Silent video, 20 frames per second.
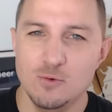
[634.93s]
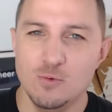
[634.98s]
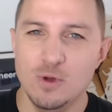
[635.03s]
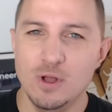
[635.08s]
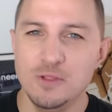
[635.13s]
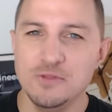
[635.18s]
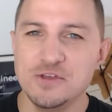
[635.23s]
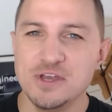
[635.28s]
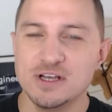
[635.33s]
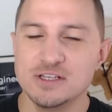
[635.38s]

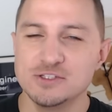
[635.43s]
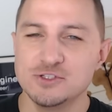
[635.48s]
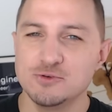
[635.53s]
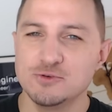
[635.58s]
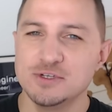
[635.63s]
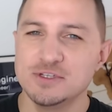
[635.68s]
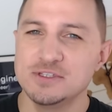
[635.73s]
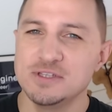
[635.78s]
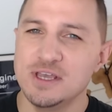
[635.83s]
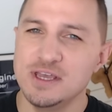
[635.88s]
Well, the answer
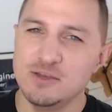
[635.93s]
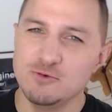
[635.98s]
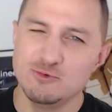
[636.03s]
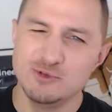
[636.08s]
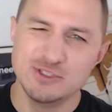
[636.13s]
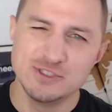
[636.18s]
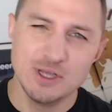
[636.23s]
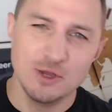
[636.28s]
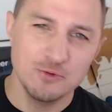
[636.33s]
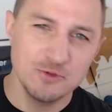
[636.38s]
is a
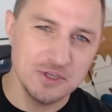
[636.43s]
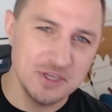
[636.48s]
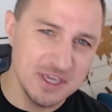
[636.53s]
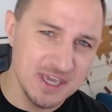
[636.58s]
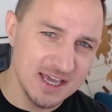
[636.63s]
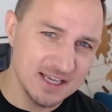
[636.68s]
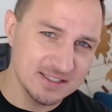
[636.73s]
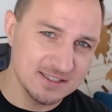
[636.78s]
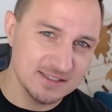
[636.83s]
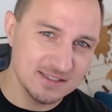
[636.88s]
resounding
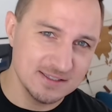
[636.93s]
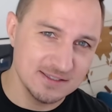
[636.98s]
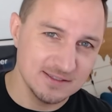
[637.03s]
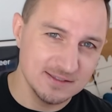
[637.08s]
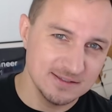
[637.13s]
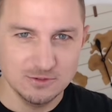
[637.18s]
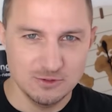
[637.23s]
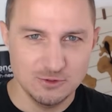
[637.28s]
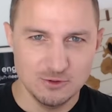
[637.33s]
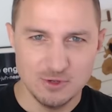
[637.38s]

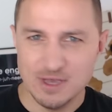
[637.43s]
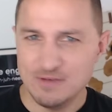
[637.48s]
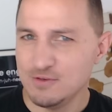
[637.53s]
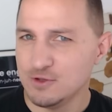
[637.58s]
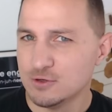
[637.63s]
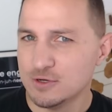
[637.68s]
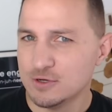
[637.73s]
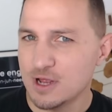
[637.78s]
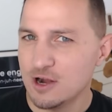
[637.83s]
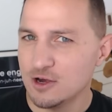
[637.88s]
yes. Do you have a
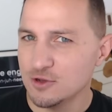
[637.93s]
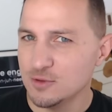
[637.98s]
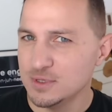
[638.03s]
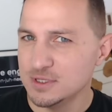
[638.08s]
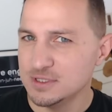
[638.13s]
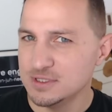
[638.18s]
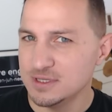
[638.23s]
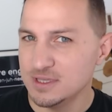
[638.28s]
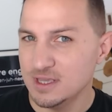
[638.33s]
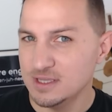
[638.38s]
good
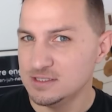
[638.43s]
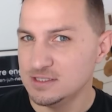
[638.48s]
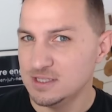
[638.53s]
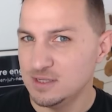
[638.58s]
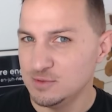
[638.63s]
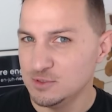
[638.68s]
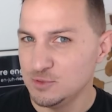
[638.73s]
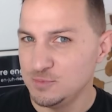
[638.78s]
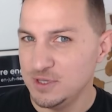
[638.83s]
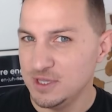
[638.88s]
argument against
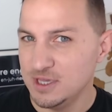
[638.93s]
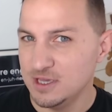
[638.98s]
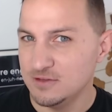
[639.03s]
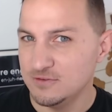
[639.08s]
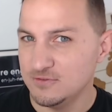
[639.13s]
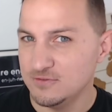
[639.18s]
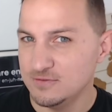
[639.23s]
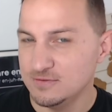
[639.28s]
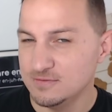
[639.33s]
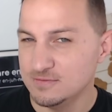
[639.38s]

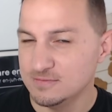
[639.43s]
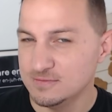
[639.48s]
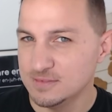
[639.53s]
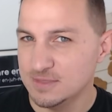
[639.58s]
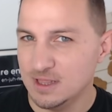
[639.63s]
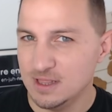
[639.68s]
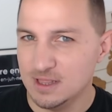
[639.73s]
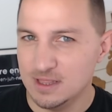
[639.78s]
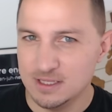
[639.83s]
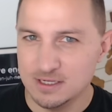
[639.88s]
WPF?
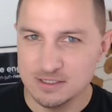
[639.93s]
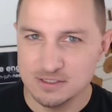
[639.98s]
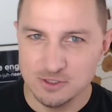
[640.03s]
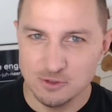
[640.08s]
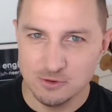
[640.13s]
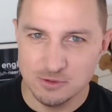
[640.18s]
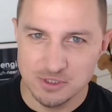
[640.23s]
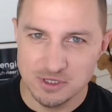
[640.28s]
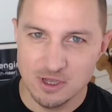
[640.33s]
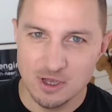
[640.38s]
Let us
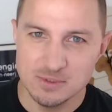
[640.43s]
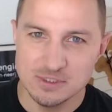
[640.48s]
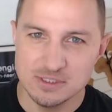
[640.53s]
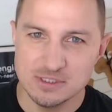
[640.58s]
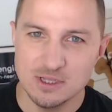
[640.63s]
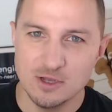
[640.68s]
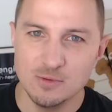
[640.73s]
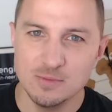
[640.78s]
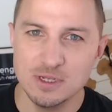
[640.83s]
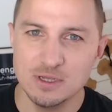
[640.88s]
know in the comments
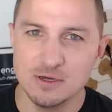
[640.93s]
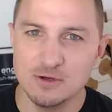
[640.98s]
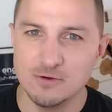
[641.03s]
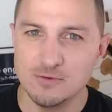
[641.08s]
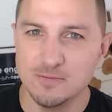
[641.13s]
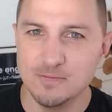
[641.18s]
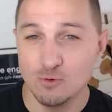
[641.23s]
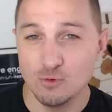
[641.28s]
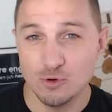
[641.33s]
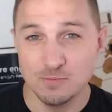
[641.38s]
down
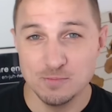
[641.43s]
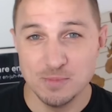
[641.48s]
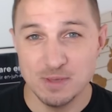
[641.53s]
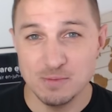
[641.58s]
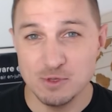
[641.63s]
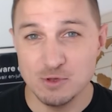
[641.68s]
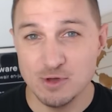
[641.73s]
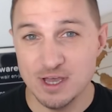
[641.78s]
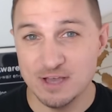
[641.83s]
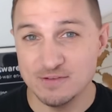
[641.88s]
below. Or
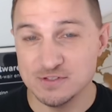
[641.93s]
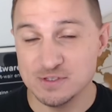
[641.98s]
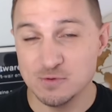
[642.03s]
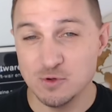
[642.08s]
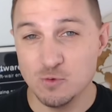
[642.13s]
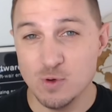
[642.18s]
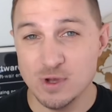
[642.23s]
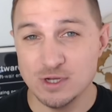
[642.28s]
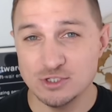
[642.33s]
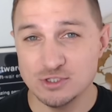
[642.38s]
maybe you have some
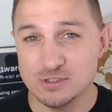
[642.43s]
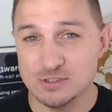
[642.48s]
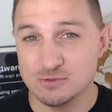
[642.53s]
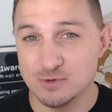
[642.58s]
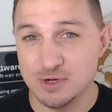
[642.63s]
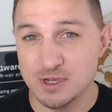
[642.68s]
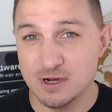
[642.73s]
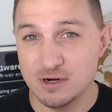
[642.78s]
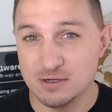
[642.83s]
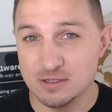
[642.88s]
questions
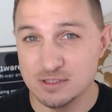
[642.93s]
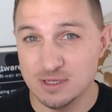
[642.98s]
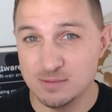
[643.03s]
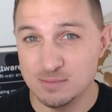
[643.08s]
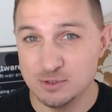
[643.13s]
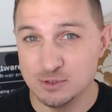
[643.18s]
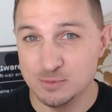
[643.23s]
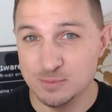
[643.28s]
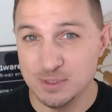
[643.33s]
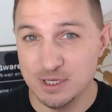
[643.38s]
regarding
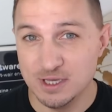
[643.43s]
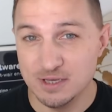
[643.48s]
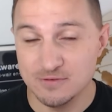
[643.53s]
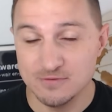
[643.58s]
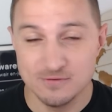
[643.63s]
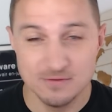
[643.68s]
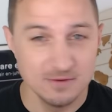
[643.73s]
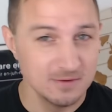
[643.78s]
WPF